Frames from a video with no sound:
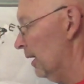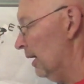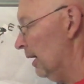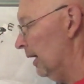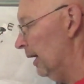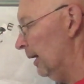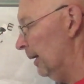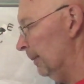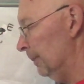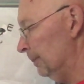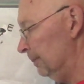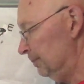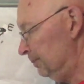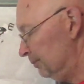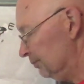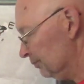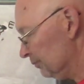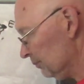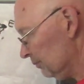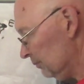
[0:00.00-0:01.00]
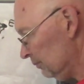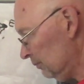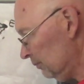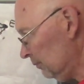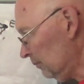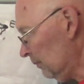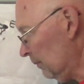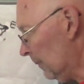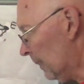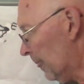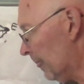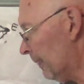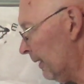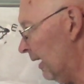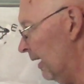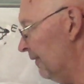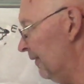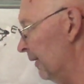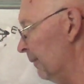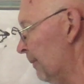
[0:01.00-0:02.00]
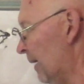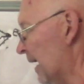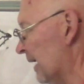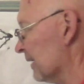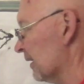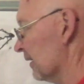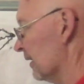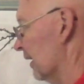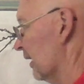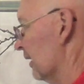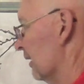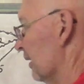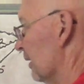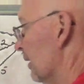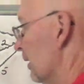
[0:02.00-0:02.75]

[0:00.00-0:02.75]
and then back again.